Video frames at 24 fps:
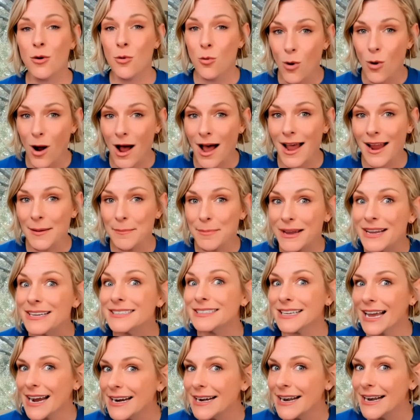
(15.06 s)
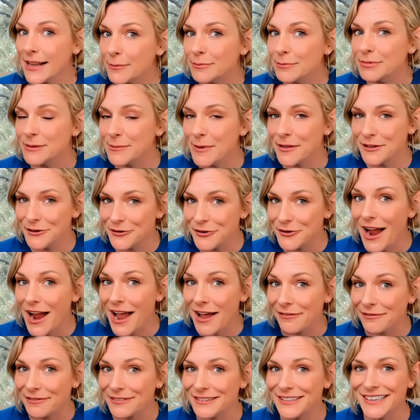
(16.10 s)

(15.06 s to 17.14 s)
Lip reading: Why? Because I had helped him on the draft.